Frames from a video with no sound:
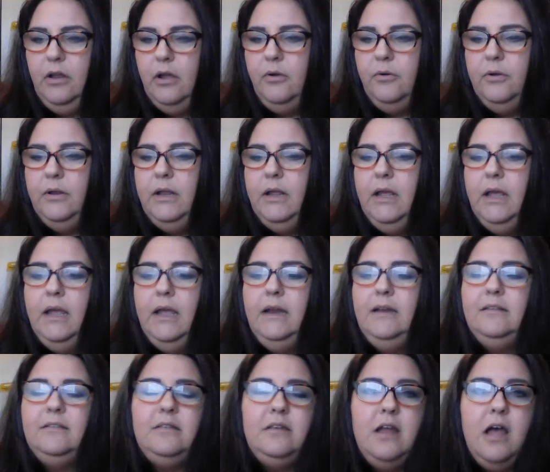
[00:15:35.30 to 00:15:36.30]
Now,
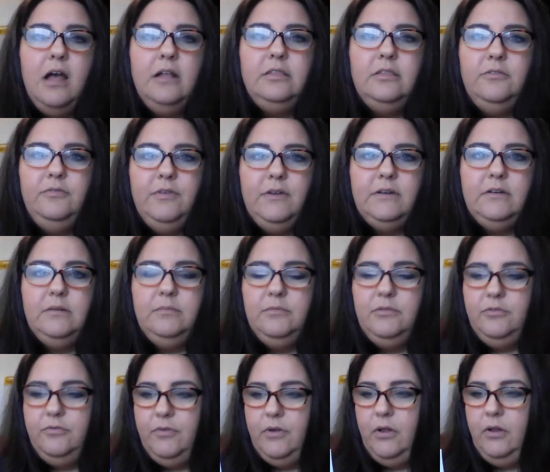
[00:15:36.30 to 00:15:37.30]
it is not the
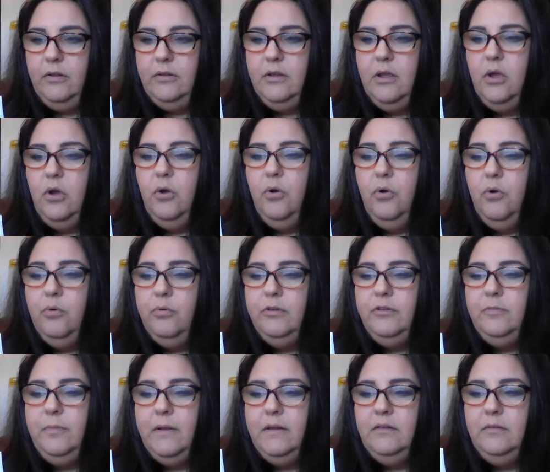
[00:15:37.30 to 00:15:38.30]
victim's fault or
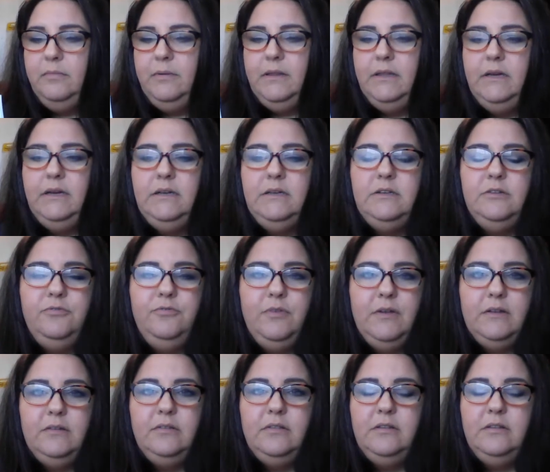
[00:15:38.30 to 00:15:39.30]
responsibility to
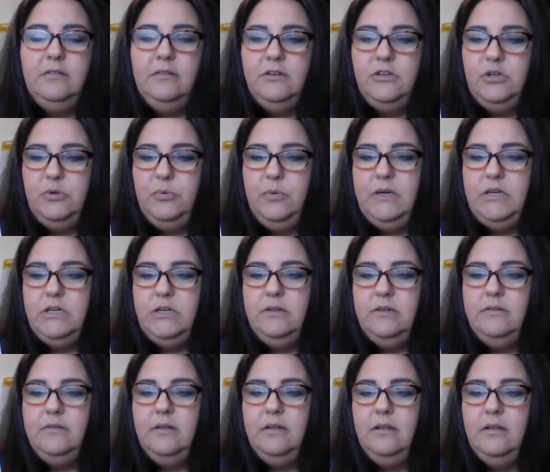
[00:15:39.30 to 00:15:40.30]
fix the
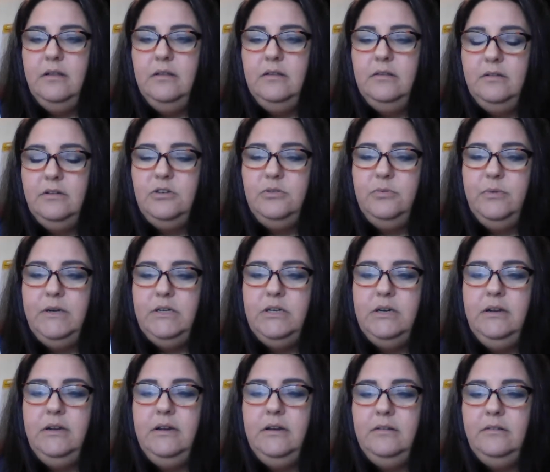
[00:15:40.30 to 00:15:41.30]
situation.
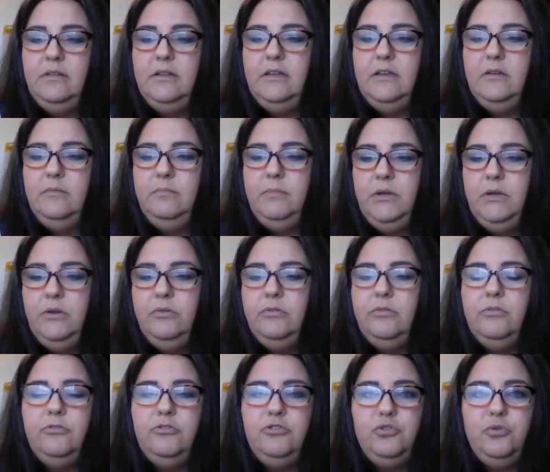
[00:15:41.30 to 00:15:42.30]
It is the
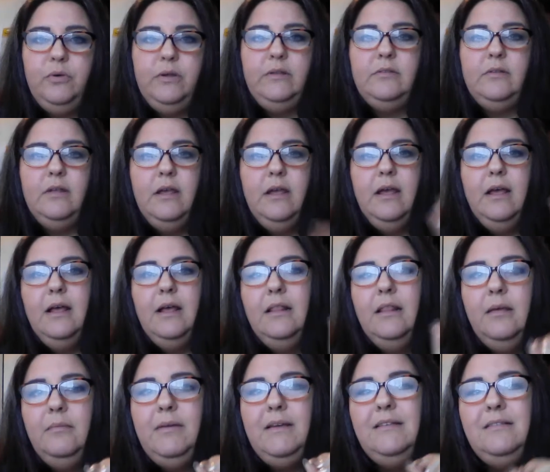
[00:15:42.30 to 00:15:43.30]
abuser's choice.
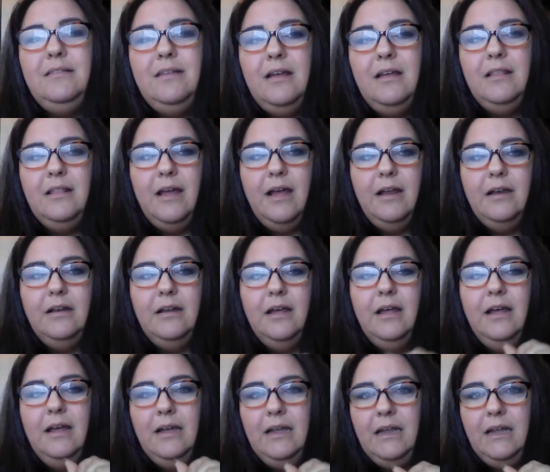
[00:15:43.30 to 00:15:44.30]
Let me say that
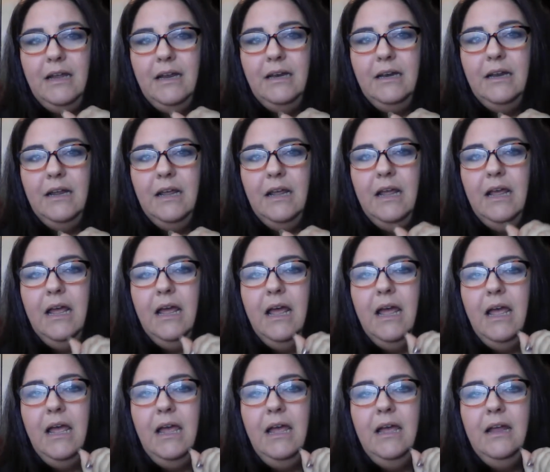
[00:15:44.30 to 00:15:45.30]
again.
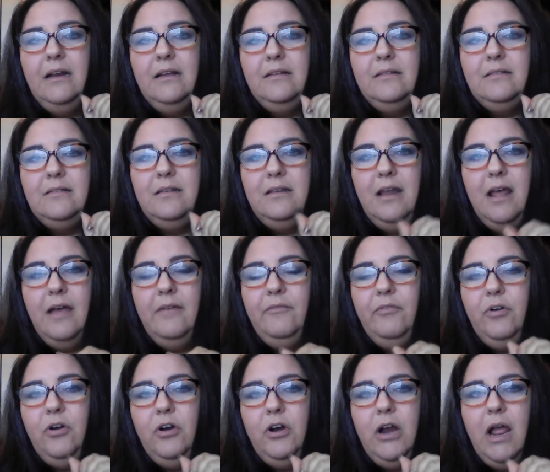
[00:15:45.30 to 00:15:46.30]
It is
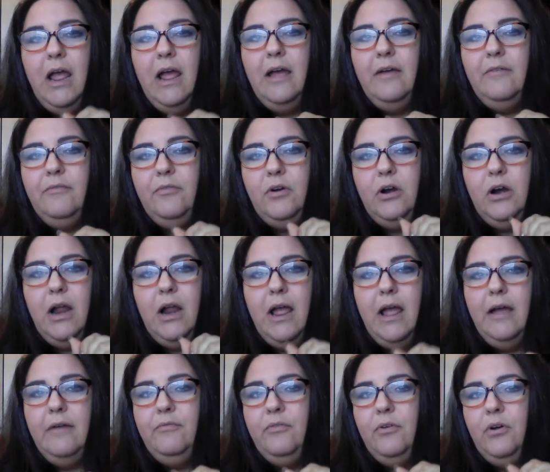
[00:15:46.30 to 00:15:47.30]
never, ever,
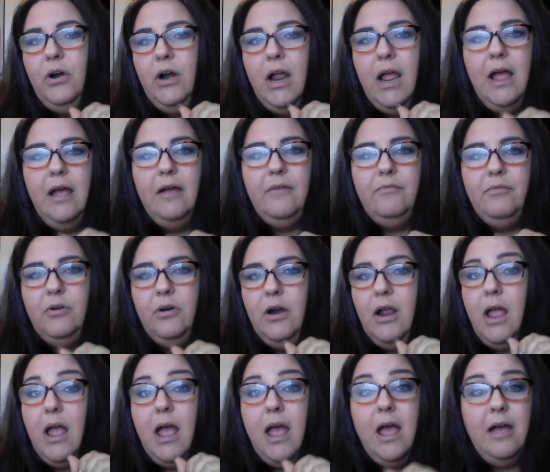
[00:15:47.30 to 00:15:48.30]
ever,
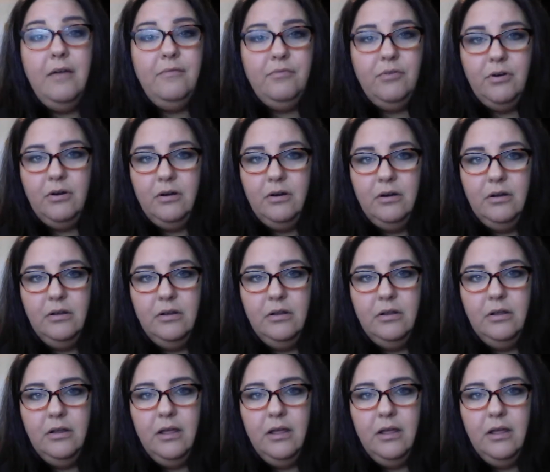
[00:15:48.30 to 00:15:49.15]
ever, ever